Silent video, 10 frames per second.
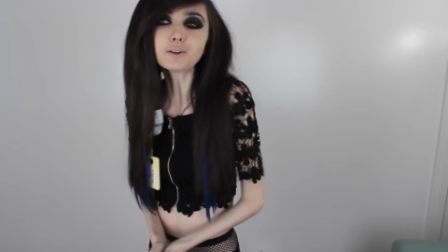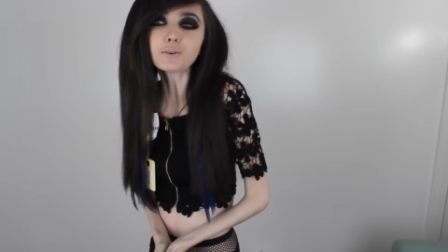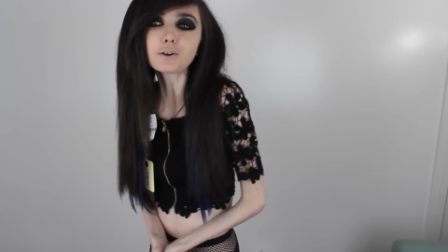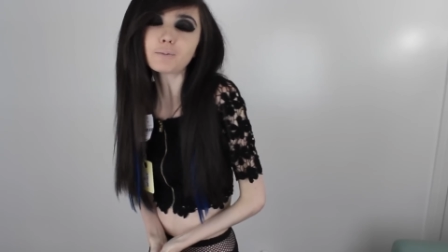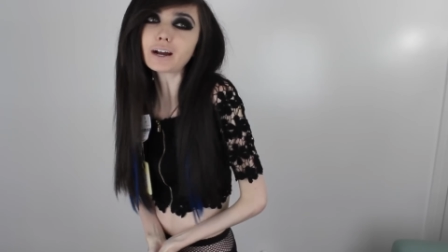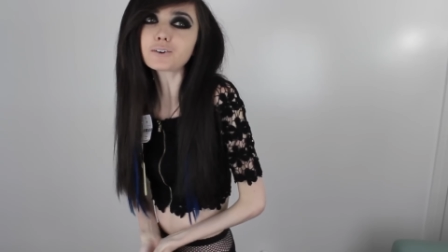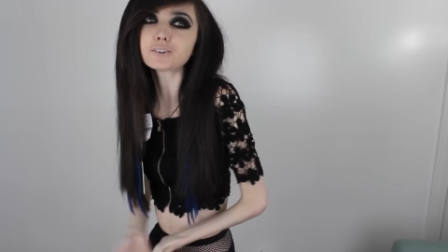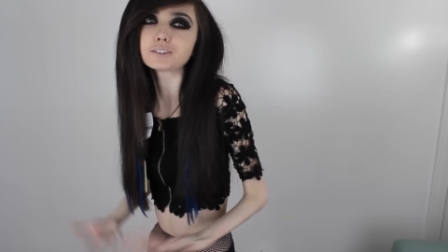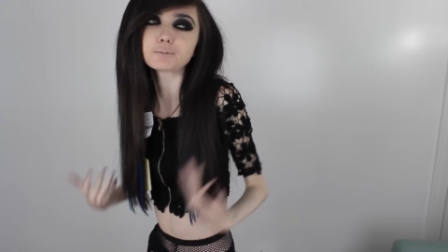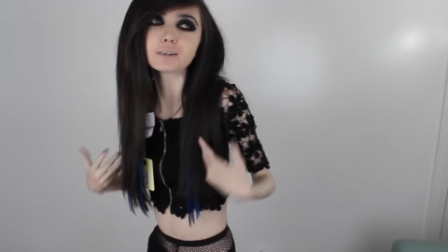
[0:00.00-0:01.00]
gonna wear it
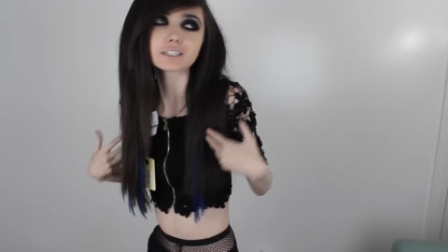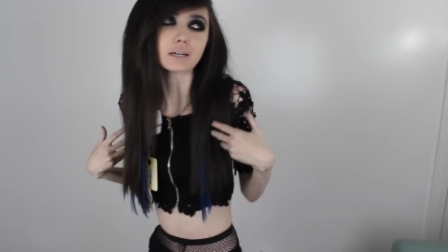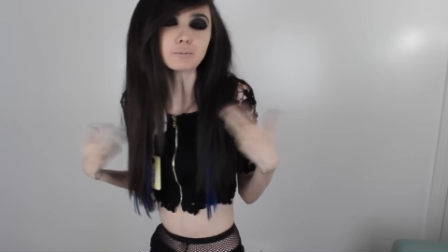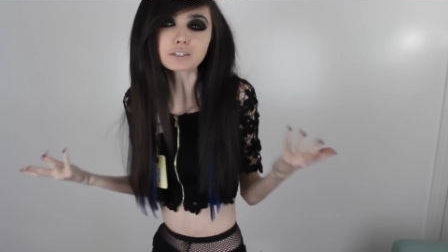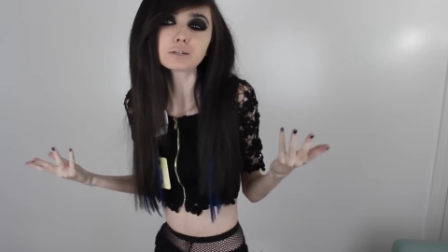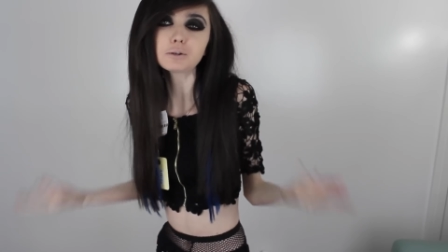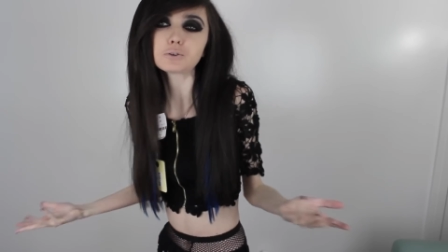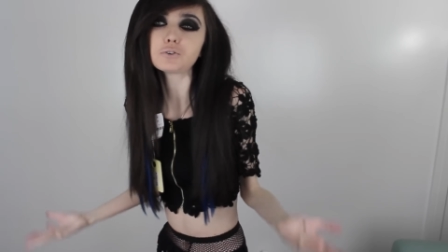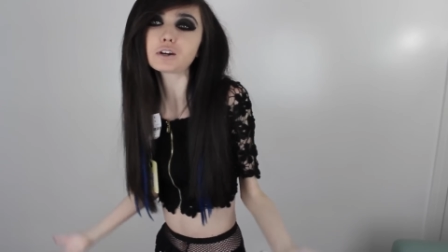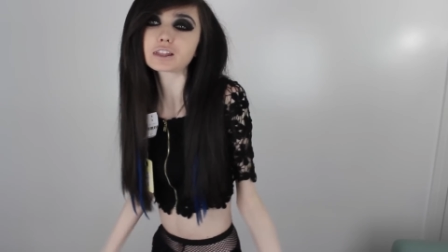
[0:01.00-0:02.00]
backwards because I'm just gonna be
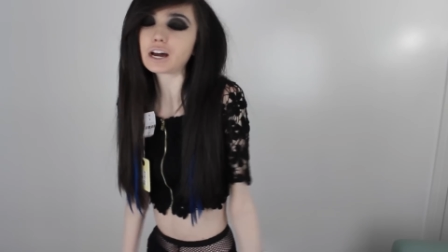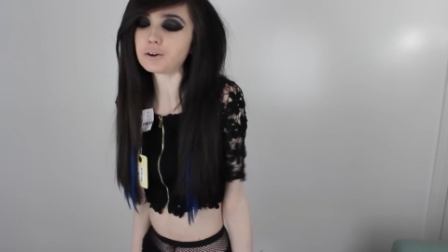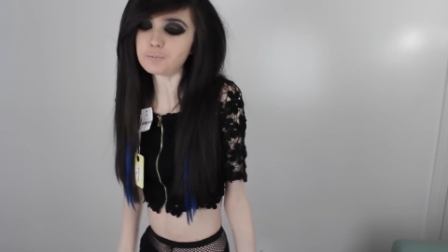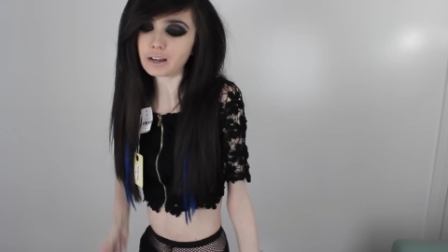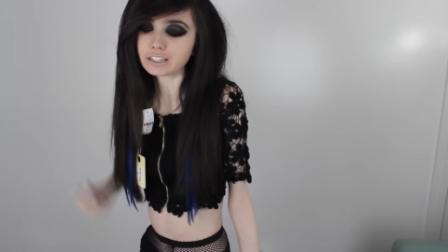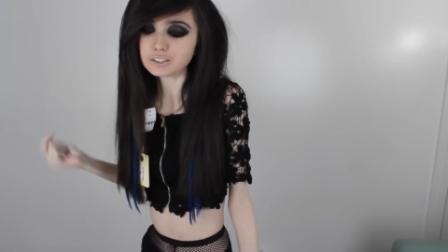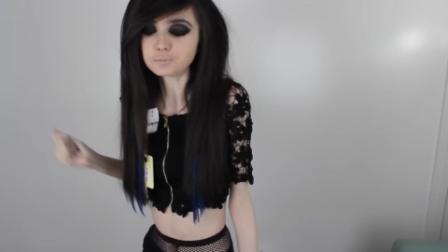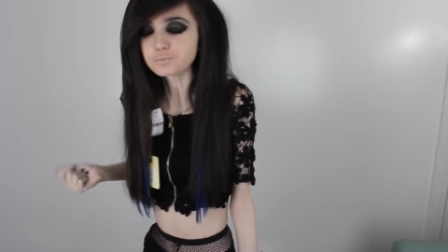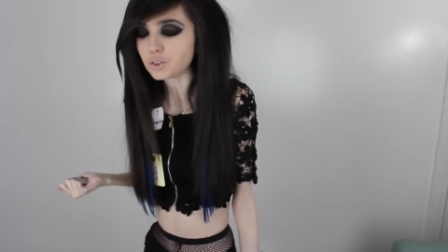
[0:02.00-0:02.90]
cool like that and